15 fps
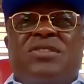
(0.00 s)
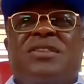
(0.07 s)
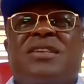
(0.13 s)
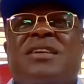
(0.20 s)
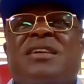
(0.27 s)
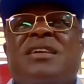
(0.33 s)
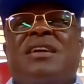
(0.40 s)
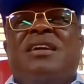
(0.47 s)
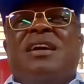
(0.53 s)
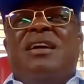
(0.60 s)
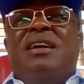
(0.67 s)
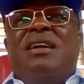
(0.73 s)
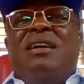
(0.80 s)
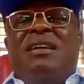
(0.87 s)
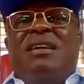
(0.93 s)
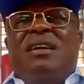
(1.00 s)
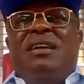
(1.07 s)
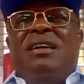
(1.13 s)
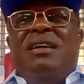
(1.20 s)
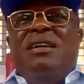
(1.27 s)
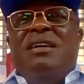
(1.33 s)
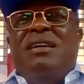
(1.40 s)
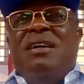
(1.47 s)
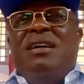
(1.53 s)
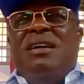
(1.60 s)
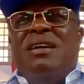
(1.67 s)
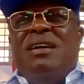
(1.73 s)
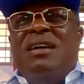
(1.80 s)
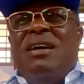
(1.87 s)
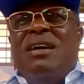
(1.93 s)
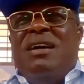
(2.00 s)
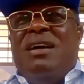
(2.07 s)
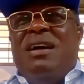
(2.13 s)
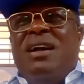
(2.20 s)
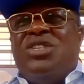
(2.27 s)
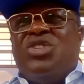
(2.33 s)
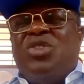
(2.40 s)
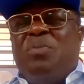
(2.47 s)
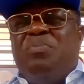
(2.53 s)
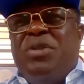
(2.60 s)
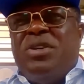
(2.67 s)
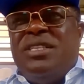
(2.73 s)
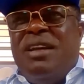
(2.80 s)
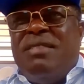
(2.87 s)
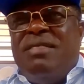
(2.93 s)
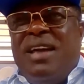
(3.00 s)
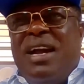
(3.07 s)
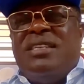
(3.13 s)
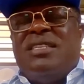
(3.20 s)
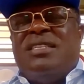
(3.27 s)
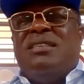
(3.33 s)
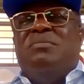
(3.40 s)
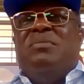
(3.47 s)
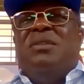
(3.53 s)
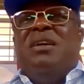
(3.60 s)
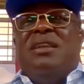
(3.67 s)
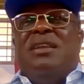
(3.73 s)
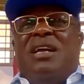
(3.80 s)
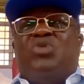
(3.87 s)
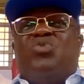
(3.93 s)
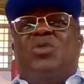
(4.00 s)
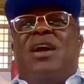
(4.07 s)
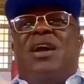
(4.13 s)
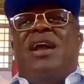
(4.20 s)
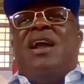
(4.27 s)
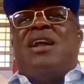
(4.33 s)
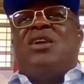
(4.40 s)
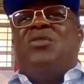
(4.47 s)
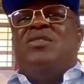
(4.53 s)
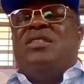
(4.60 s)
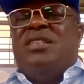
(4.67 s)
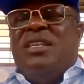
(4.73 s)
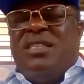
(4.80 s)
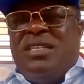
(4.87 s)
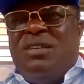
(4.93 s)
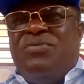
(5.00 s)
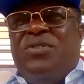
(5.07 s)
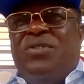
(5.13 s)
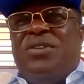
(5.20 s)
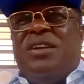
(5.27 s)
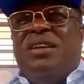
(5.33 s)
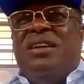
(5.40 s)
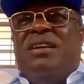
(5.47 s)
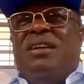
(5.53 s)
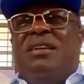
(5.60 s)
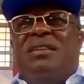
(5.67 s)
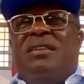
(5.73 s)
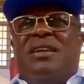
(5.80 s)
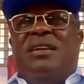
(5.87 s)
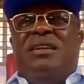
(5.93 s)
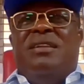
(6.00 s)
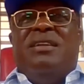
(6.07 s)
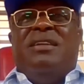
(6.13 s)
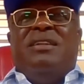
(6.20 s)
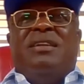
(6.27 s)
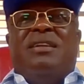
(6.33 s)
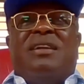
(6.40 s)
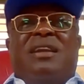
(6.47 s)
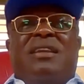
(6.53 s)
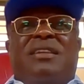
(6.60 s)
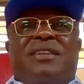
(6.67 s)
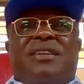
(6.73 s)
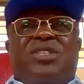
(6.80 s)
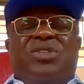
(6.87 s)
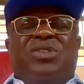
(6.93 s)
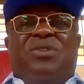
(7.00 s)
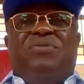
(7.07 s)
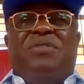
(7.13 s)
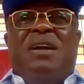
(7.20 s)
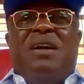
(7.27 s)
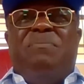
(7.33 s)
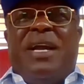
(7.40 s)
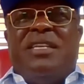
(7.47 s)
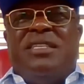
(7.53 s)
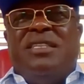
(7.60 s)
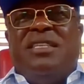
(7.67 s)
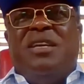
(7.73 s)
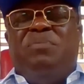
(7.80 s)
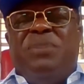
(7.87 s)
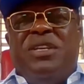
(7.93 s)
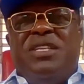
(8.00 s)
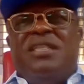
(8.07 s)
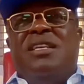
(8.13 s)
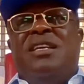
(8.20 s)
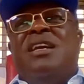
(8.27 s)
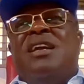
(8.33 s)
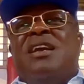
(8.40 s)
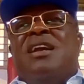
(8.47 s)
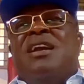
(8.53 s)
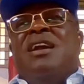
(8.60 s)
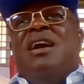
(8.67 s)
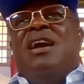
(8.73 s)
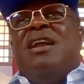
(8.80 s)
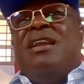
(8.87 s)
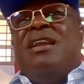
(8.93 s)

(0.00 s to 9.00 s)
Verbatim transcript: Of course, uh, uh, I supported that. That's why I contested for the, uh, the, the, the candidacy of our party, the A P C.